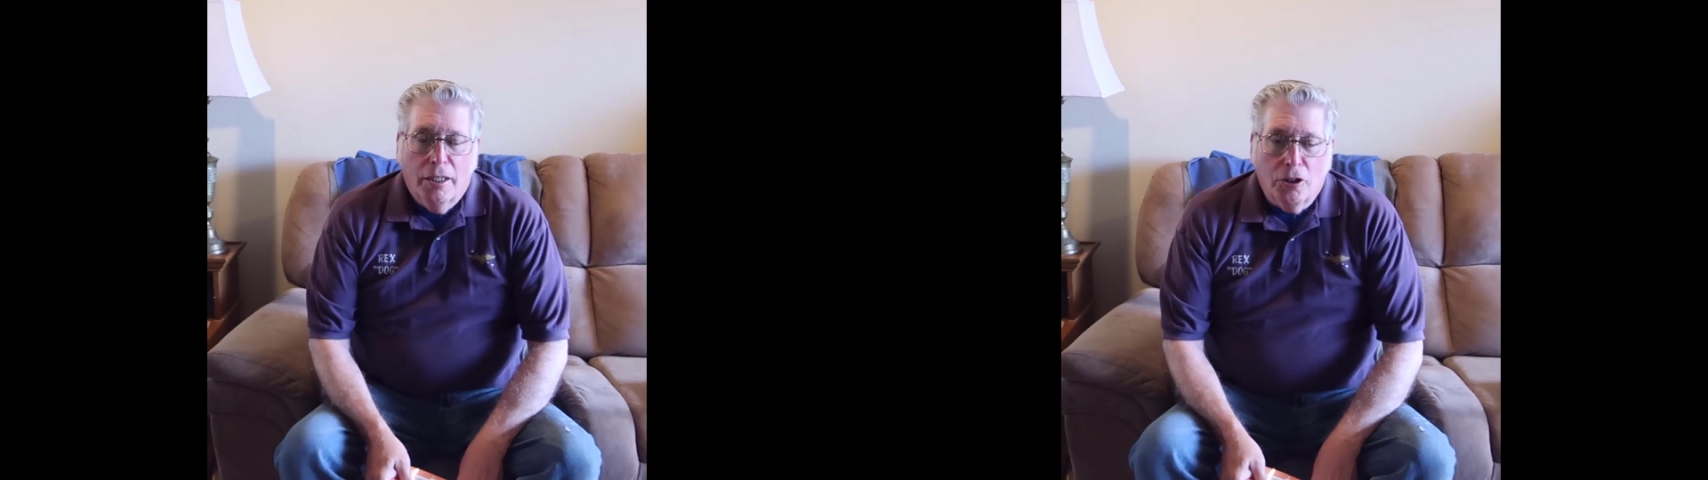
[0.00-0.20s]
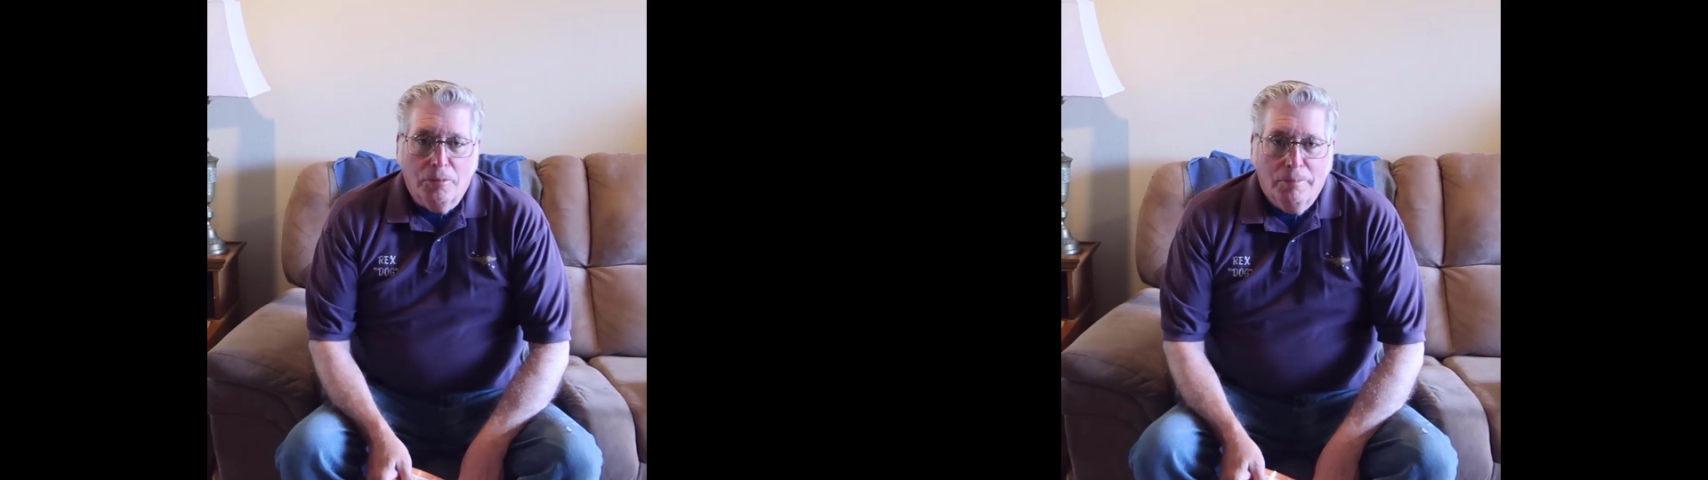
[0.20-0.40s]

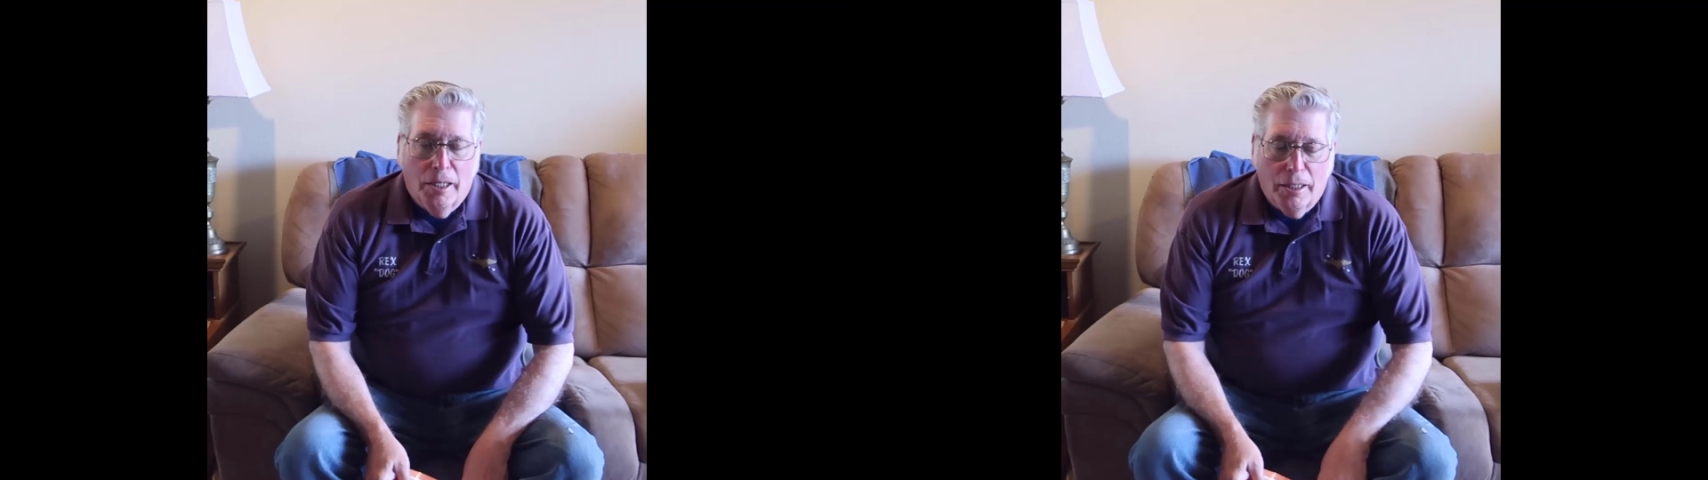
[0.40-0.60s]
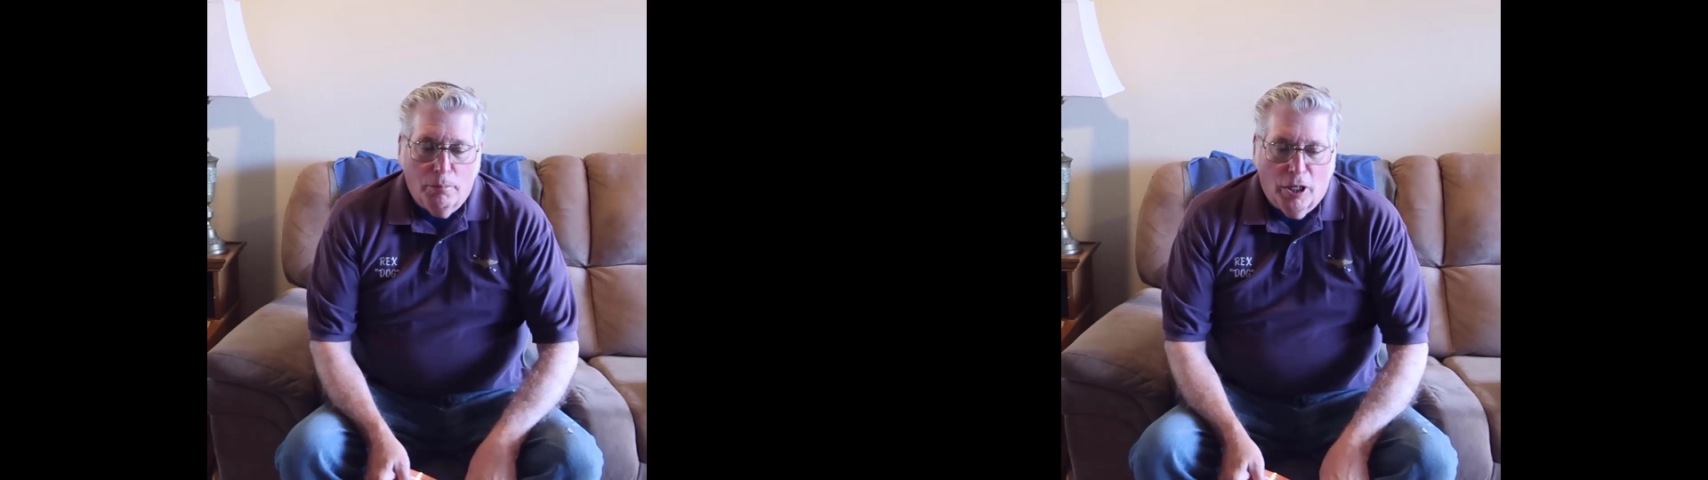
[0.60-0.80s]
Hello,
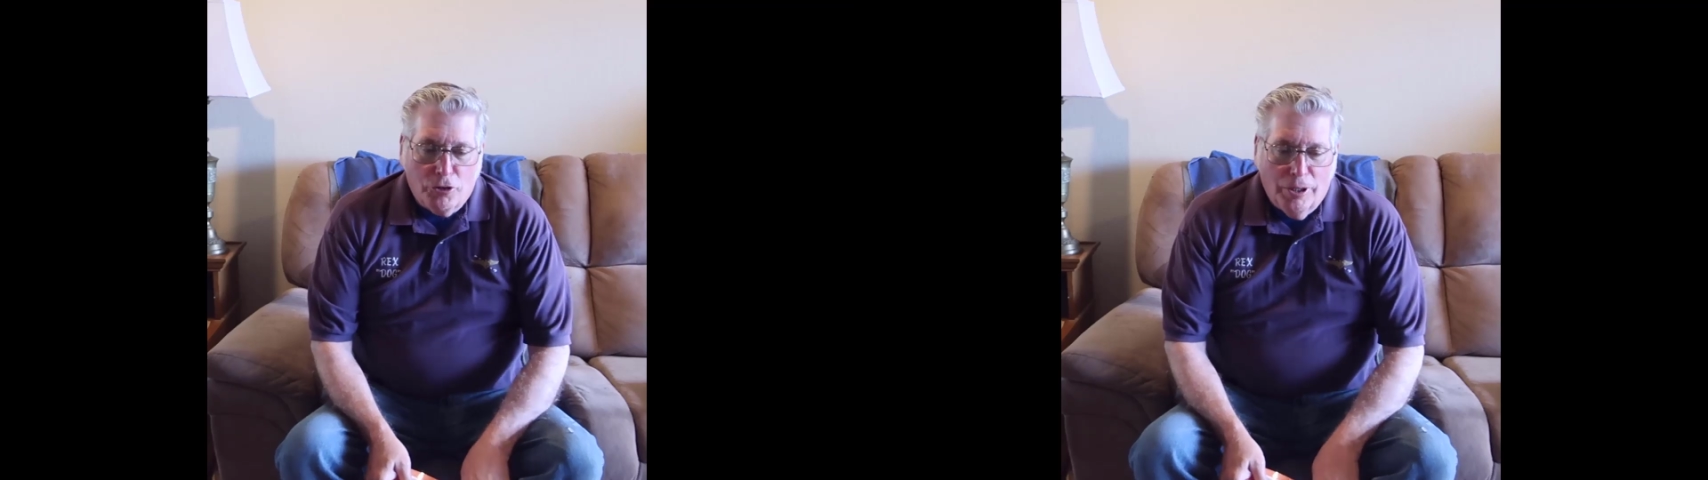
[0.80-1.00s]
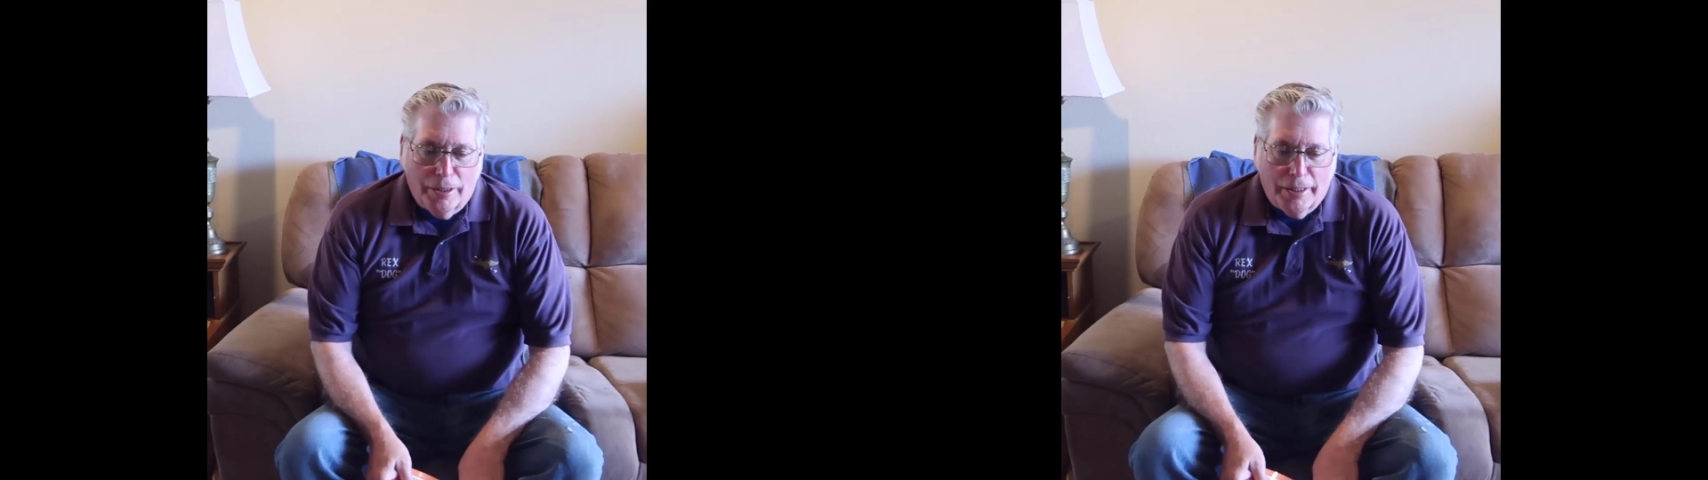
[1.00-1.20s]
I'm
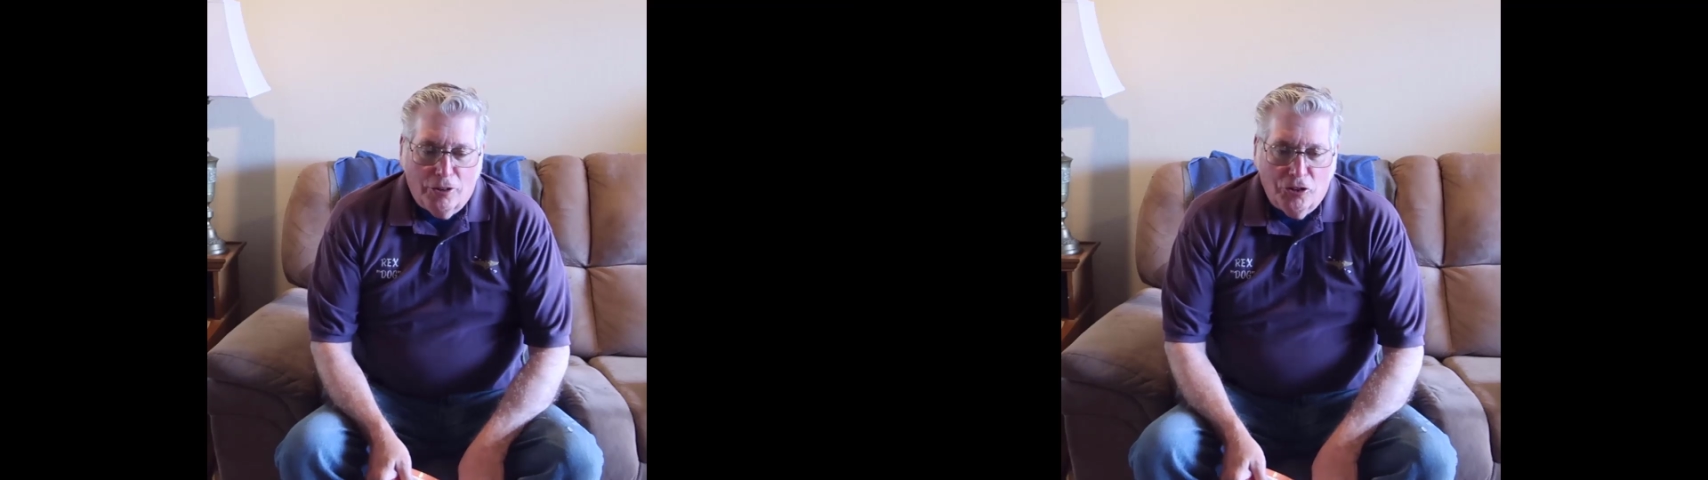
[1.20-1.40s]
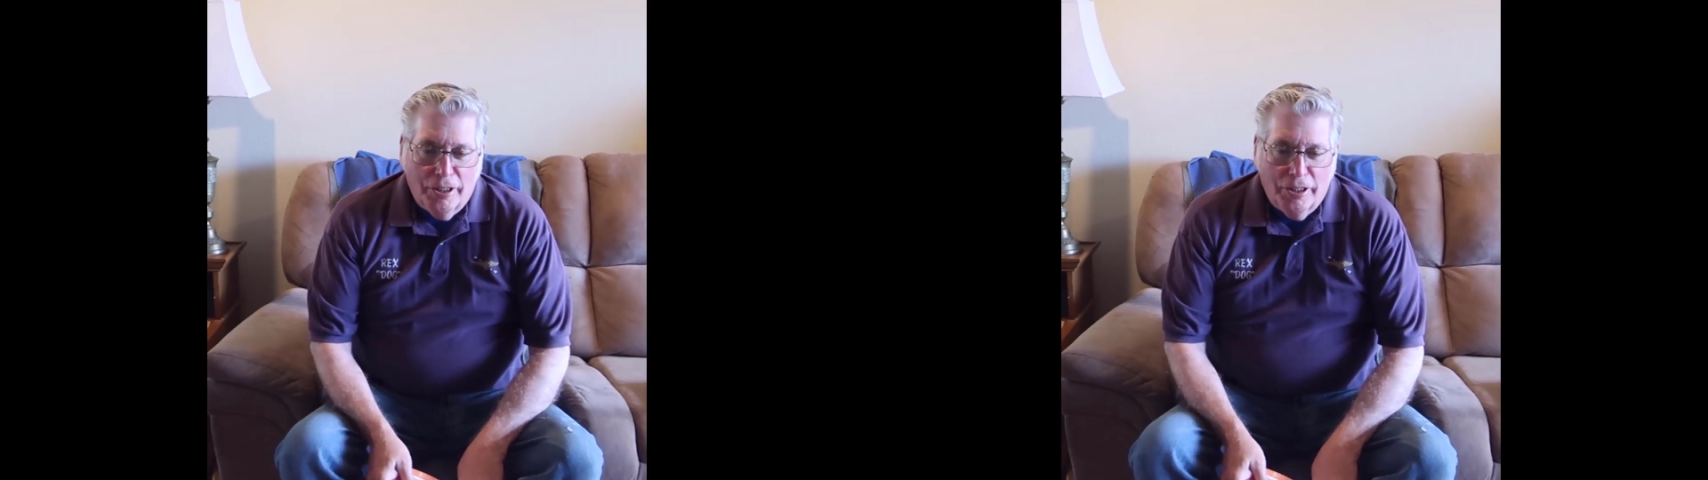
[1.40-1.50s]
Rex Schildhouse,